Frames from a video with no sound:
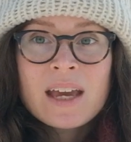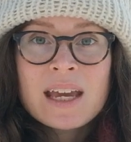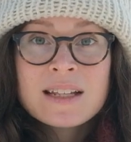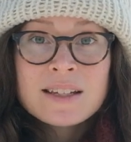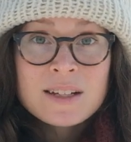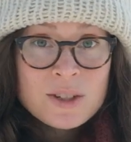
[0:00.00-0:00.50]

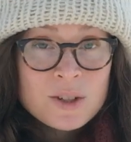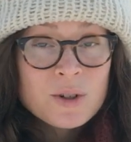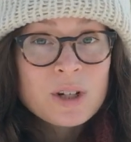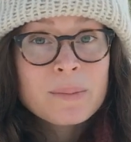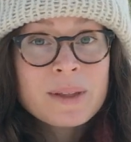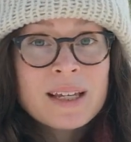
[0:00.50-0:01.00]
It's
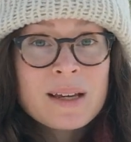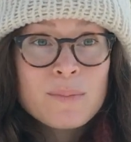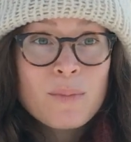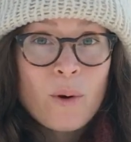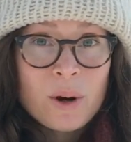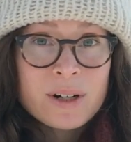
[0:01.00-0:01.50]
extremely
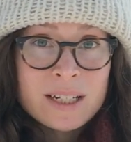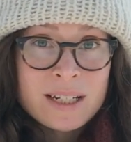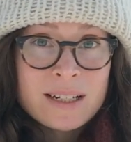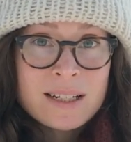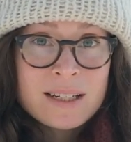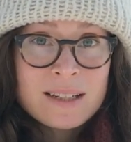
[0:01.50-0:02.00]

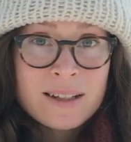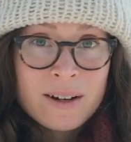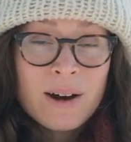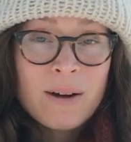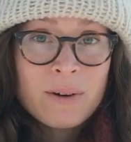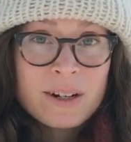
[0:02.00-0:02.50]
important, though,
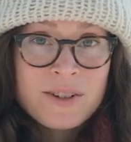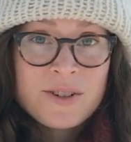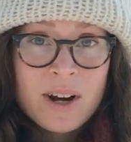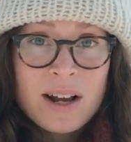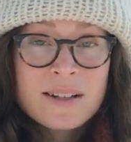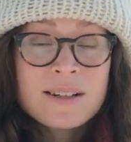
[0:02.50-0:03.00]
I want to
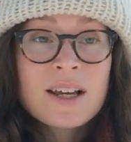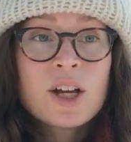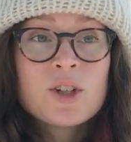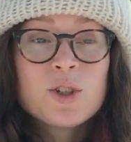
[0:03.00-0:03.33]
stress,